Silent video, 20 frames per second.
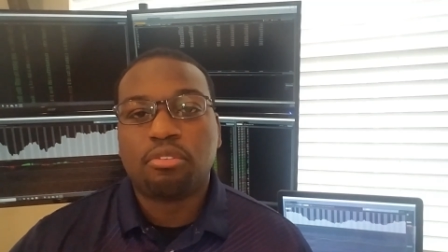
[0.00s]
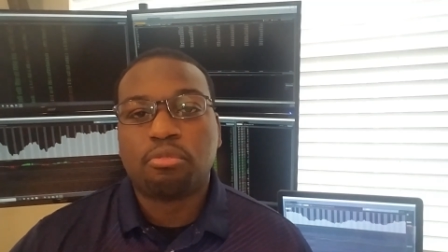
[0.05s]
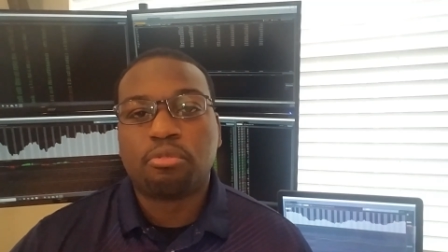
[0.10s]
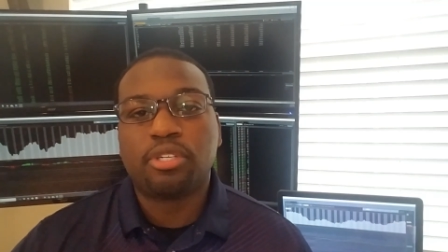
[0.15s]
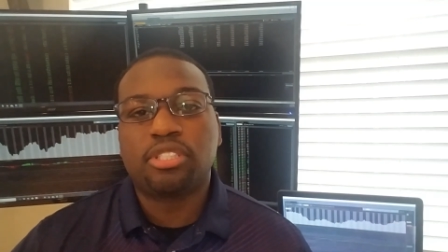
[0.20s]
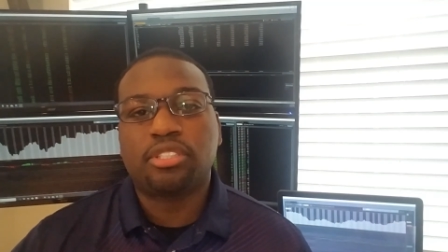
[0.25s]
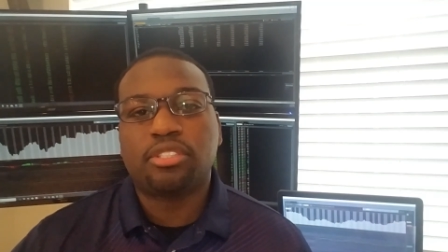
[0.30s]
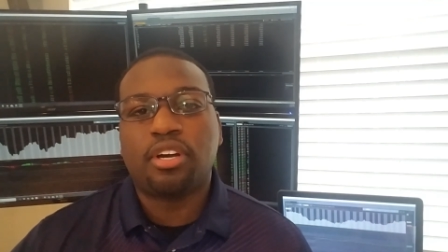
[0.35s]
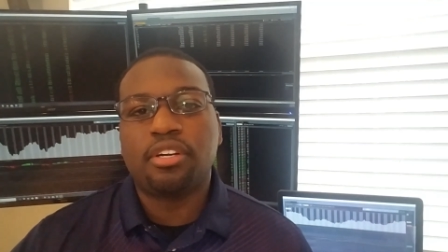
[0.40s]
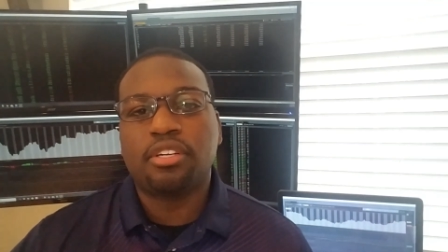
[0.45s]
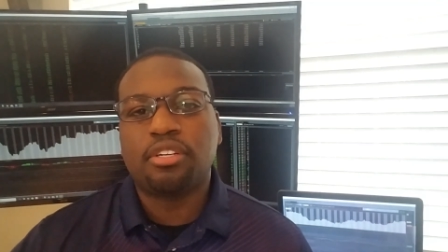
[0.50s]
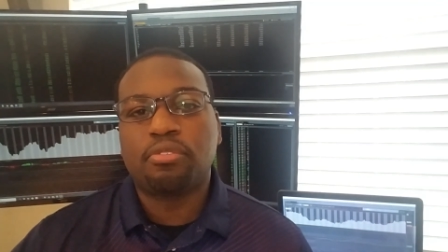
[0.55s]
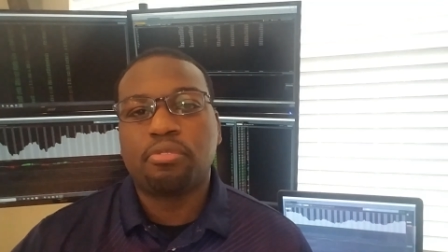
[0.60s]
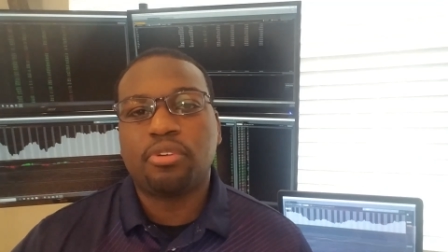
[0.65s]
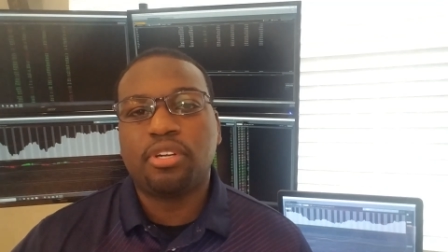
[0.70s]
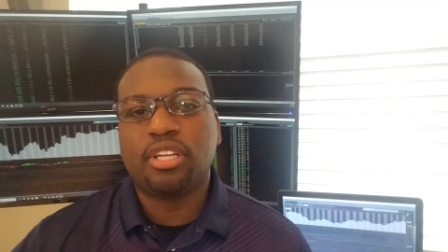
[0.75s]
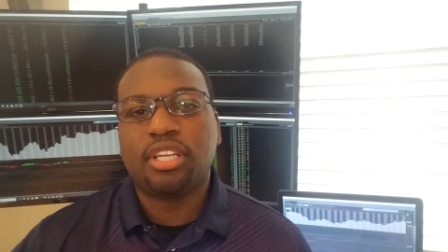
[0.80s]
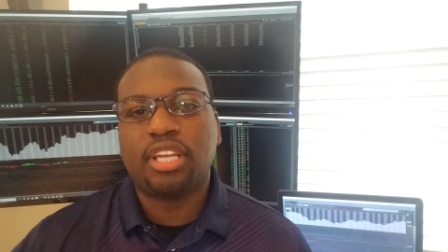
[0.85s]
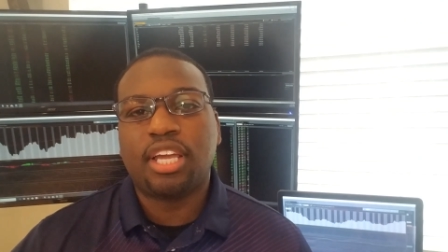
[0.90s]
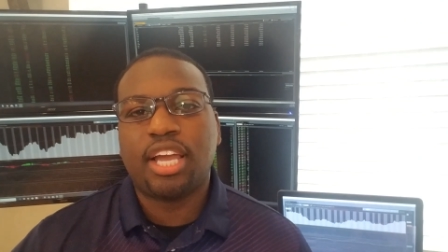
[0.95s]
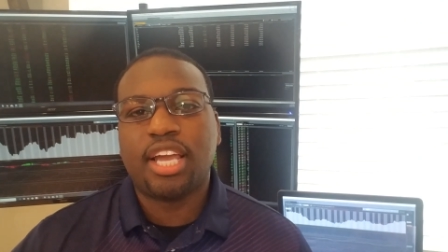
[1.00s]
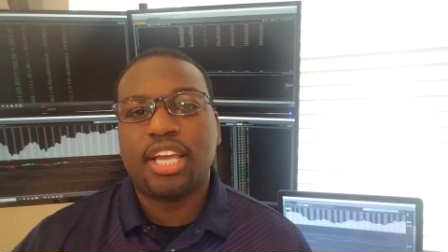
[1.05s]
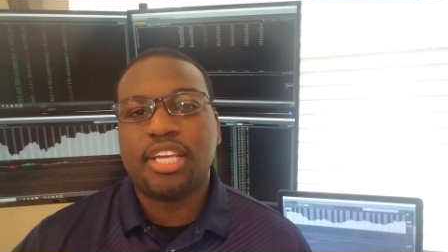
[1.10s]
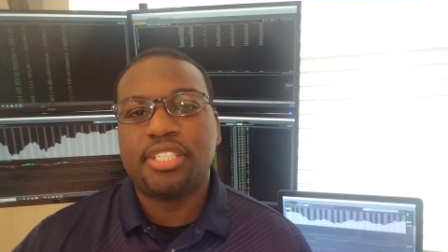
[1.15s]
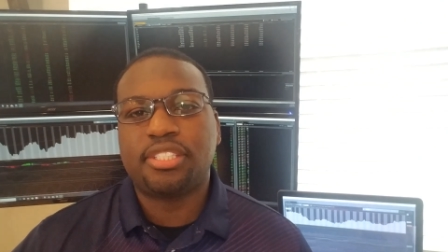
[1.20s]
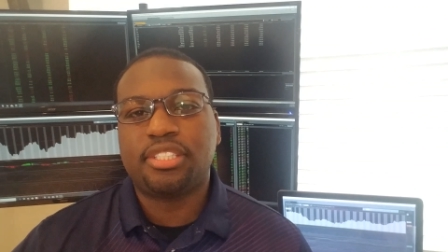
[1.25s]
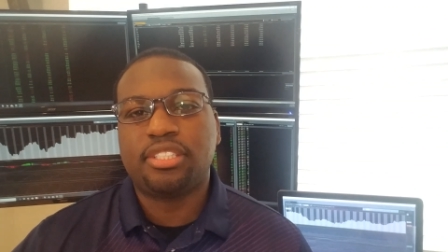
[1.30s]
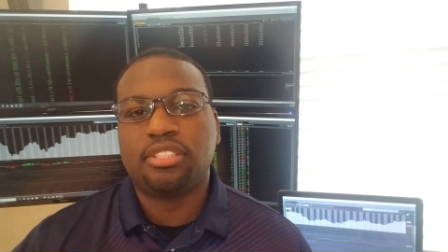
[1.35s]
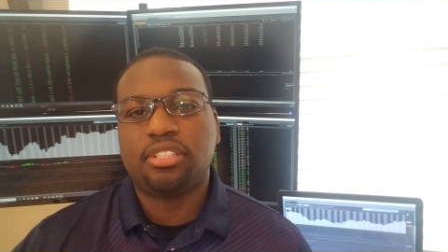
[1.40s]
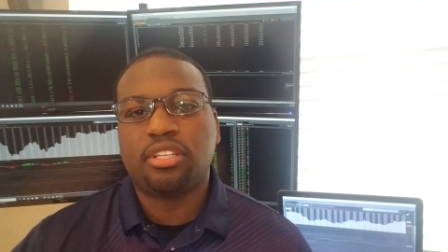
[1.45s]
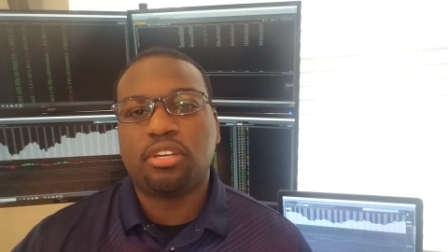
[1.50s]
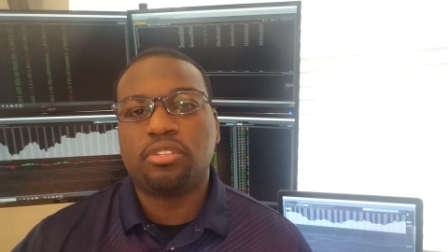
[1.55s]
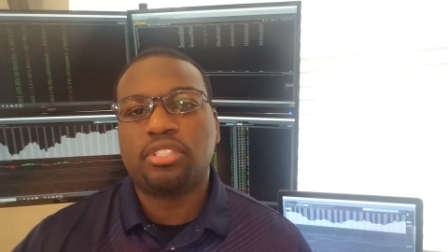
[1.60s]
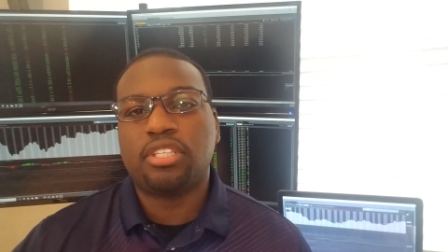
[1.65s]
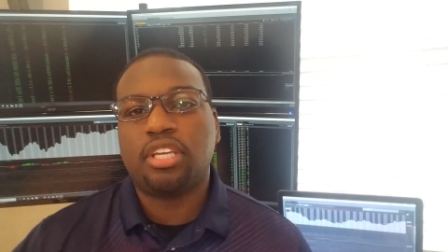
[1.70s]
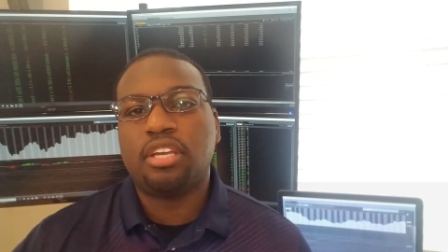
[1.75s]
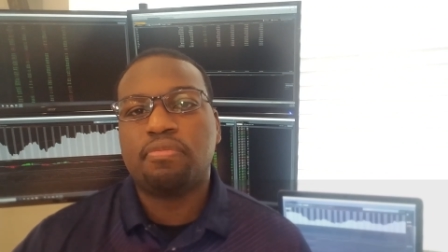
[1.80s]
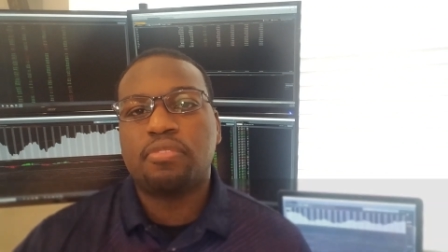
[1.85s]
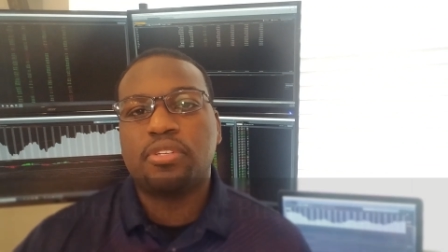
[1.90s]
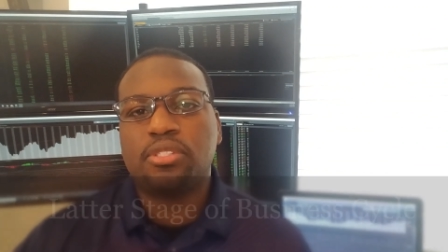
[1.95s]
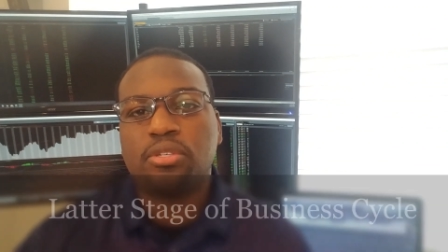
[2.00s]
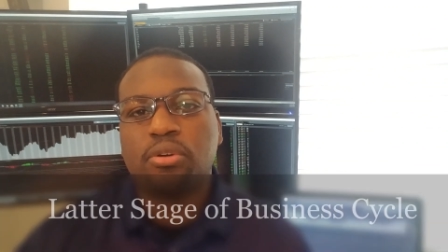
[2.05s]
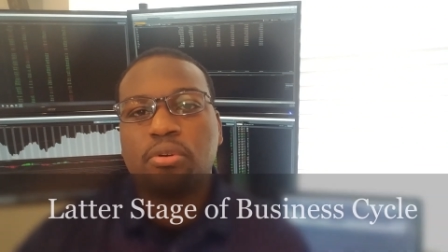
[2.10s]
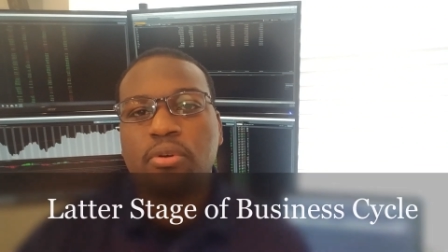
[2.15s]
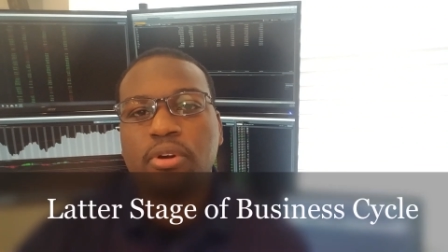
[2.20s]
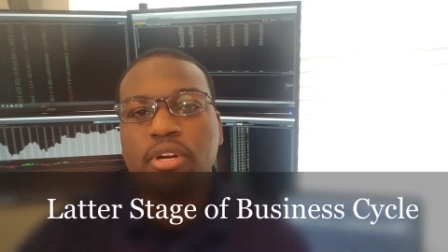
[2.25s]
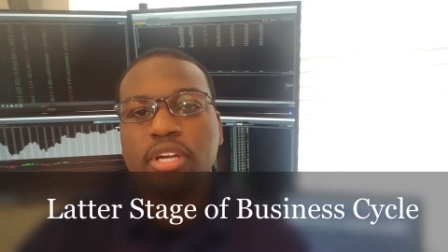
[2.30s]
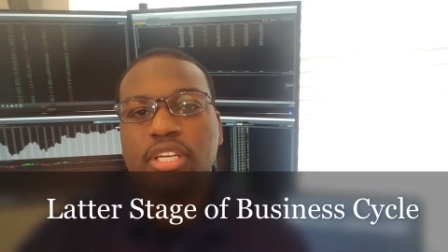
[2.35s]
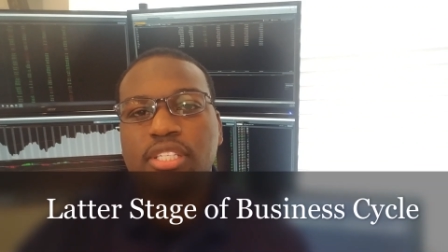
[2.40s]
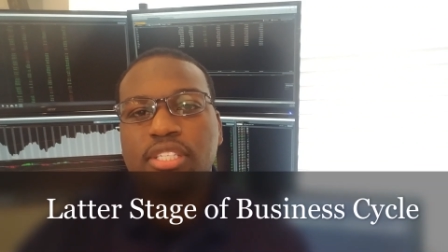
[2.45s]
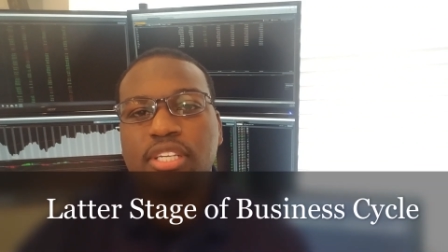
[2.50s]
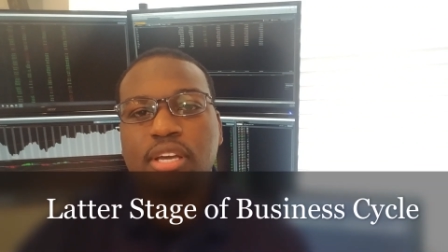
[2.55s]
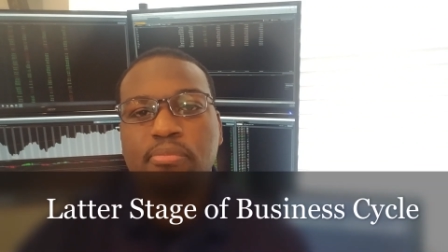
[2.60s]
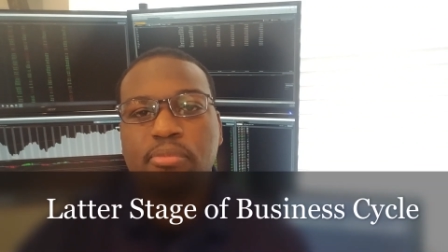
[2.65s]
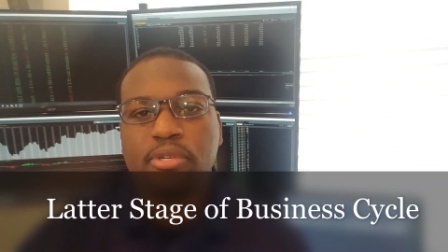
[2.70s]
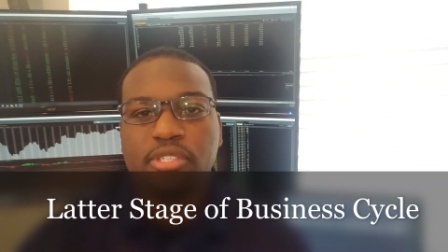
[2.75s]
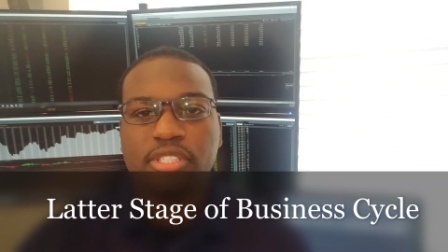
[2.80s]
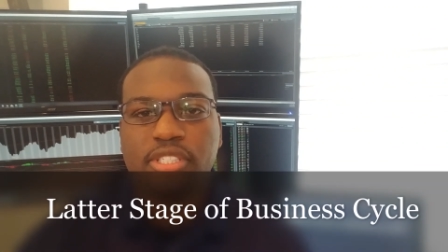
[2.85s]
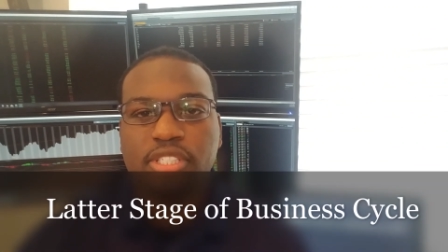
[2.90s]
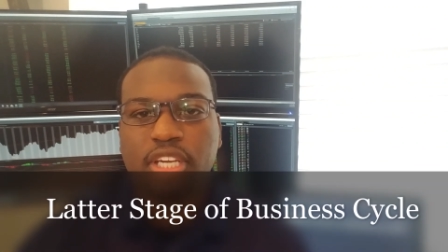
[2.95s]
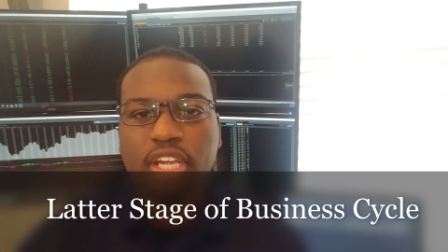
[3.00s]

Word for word: We're starting to realize those inventory numbers